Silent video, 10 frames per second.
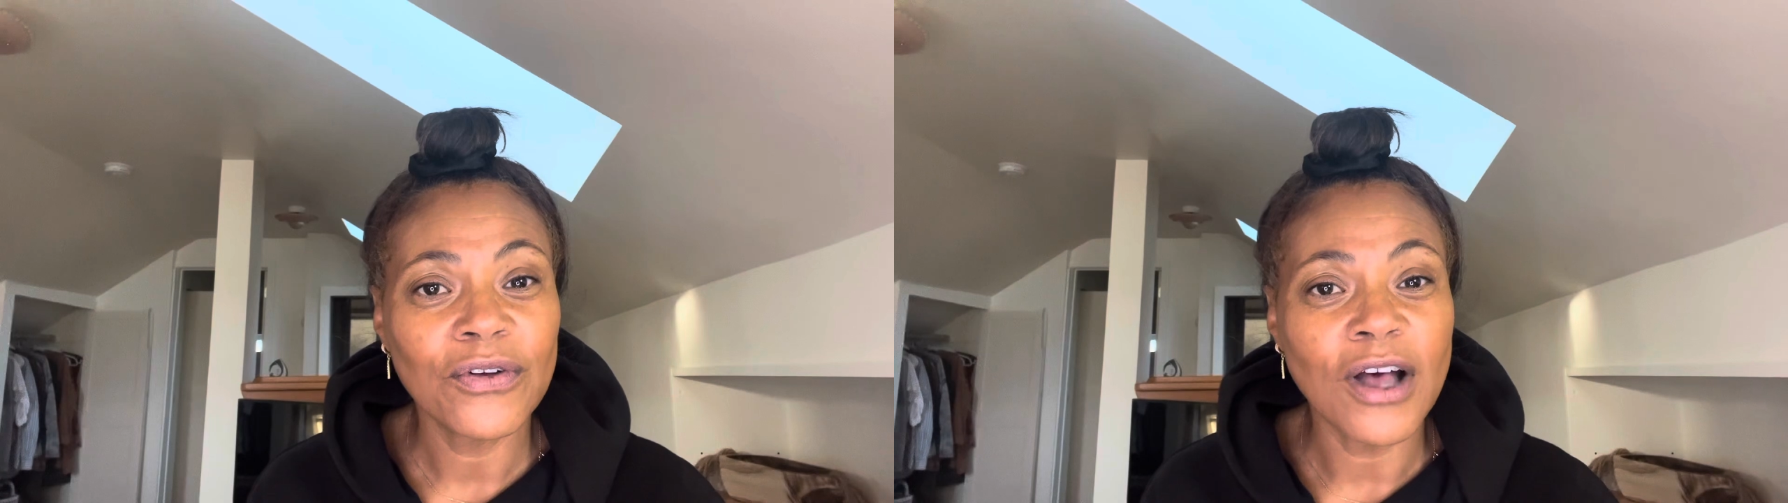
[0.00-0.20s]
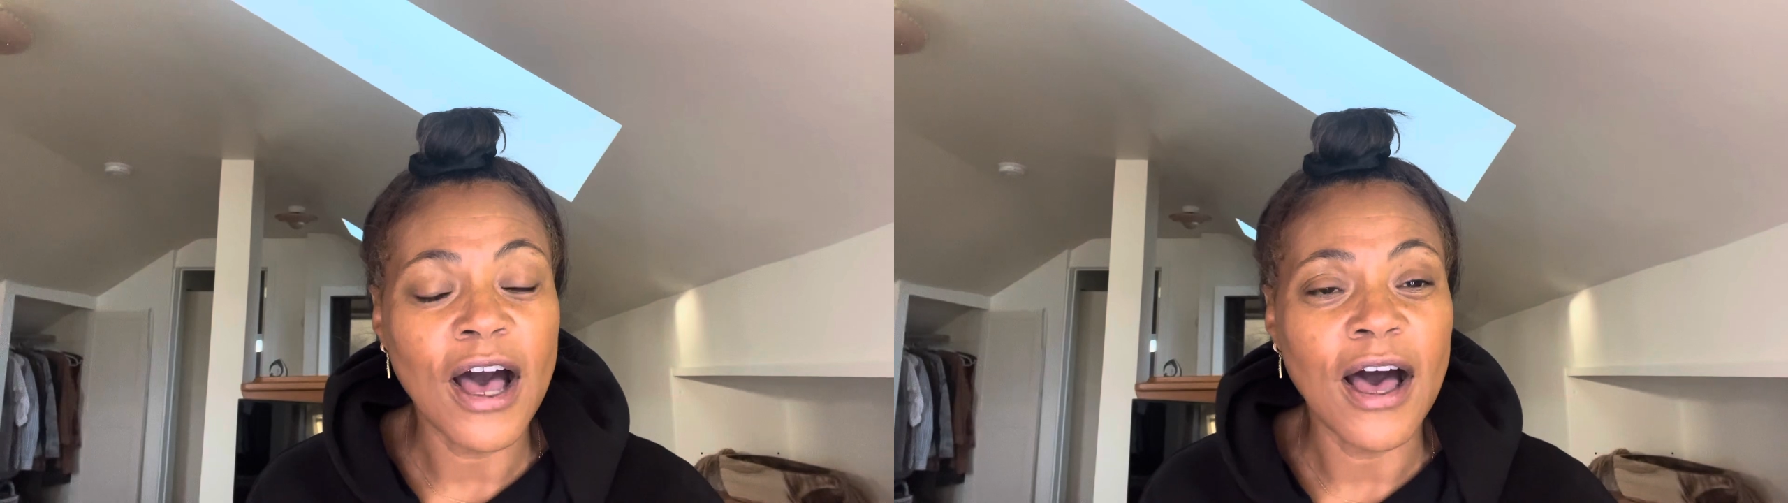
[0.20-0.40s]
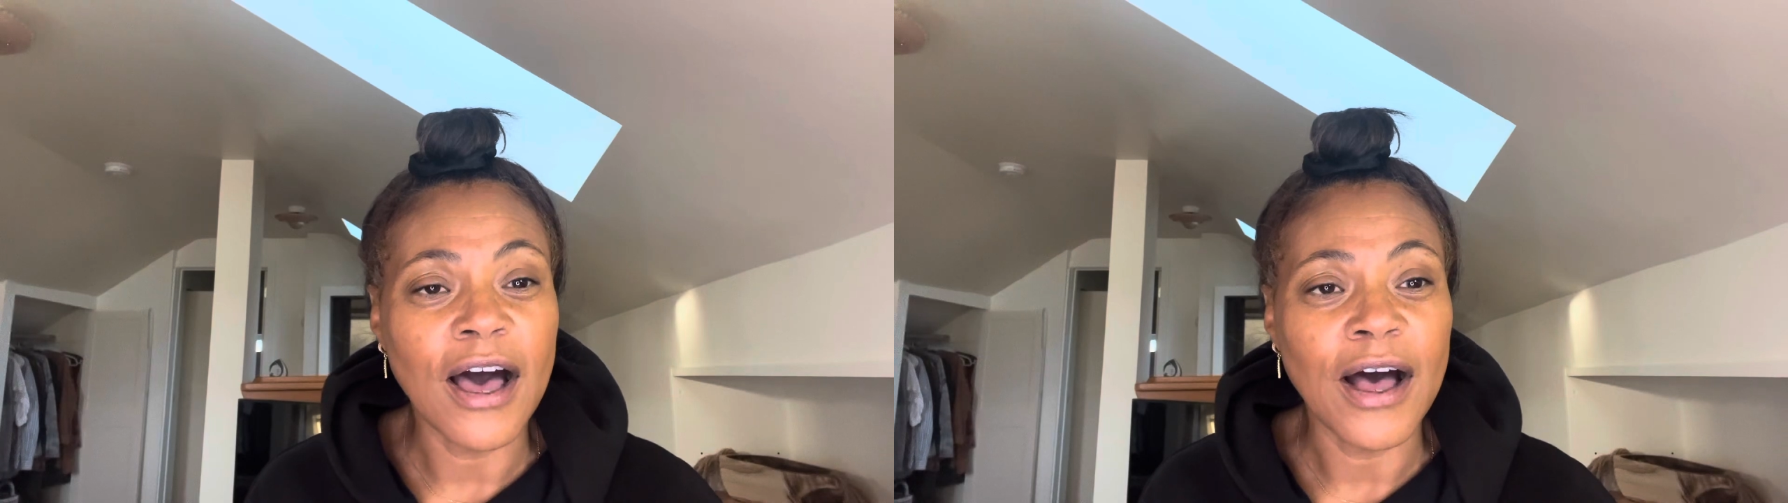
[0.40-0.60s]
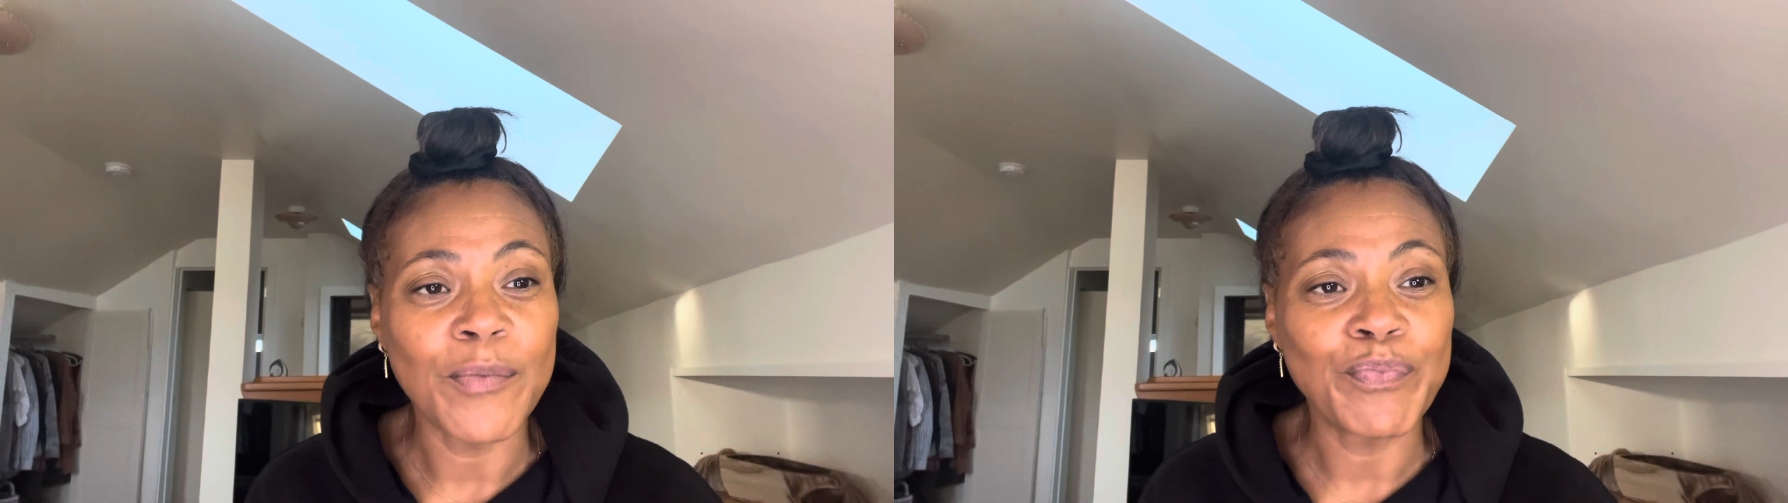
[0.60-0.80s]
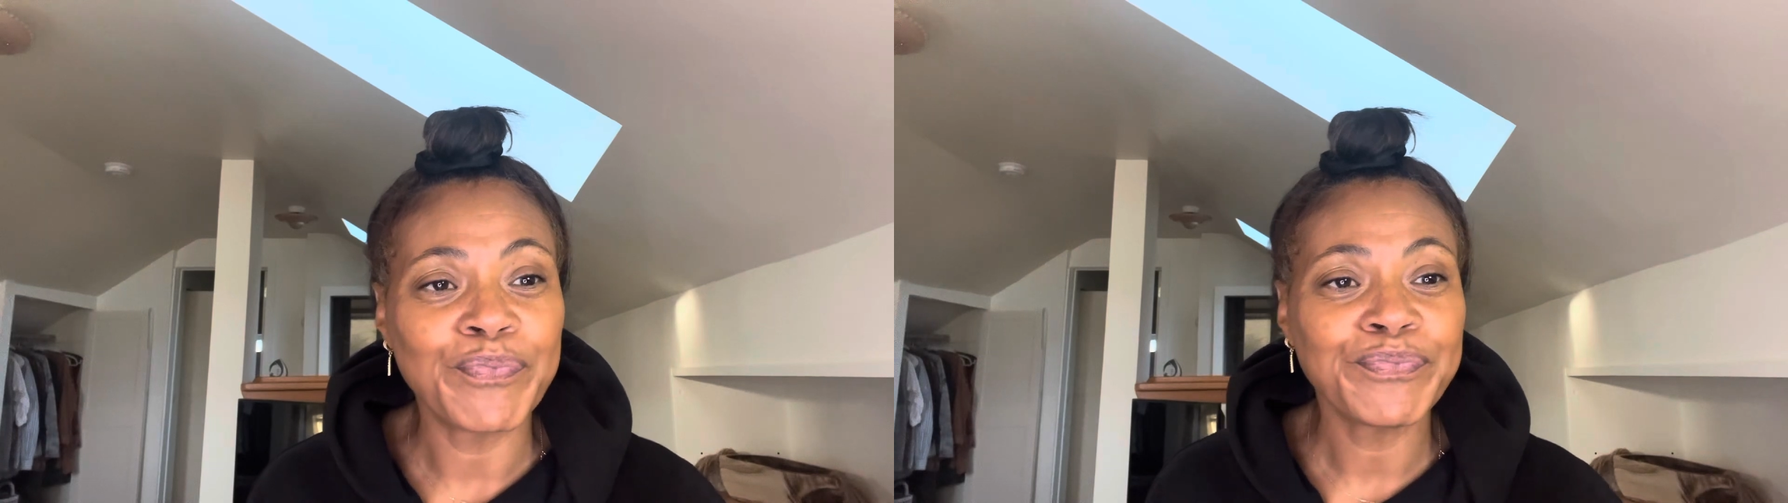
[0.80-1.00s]

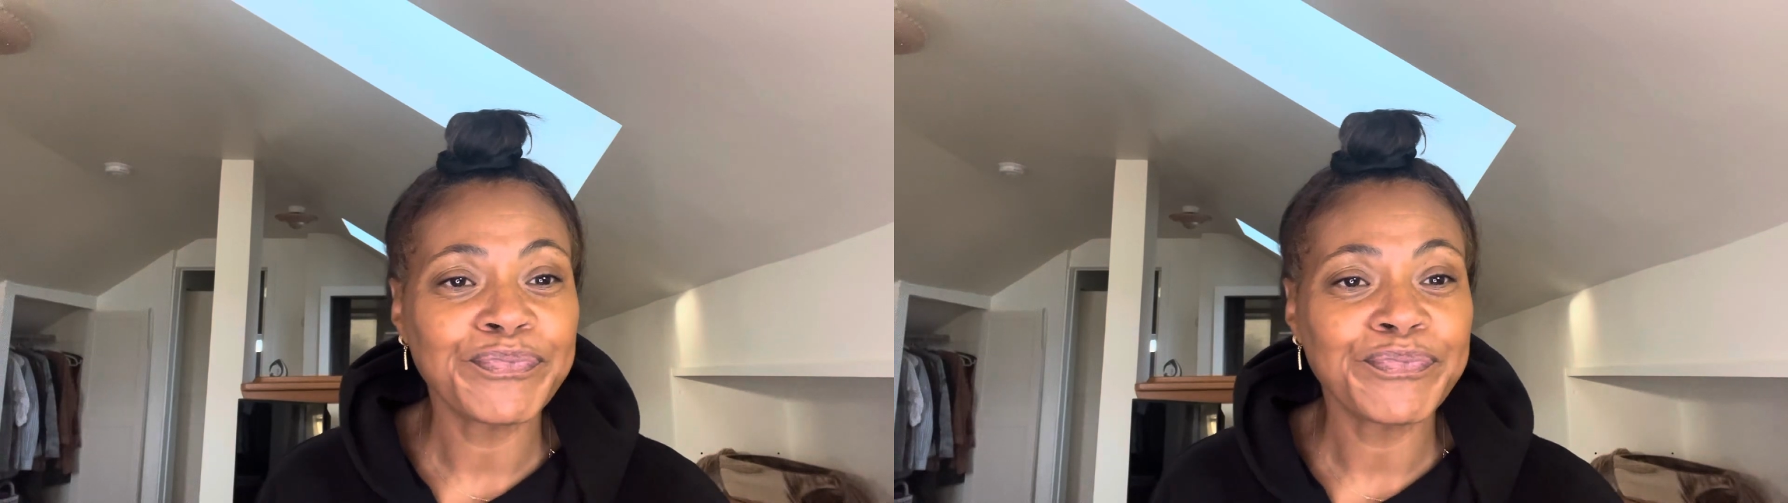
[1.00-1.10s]
I'm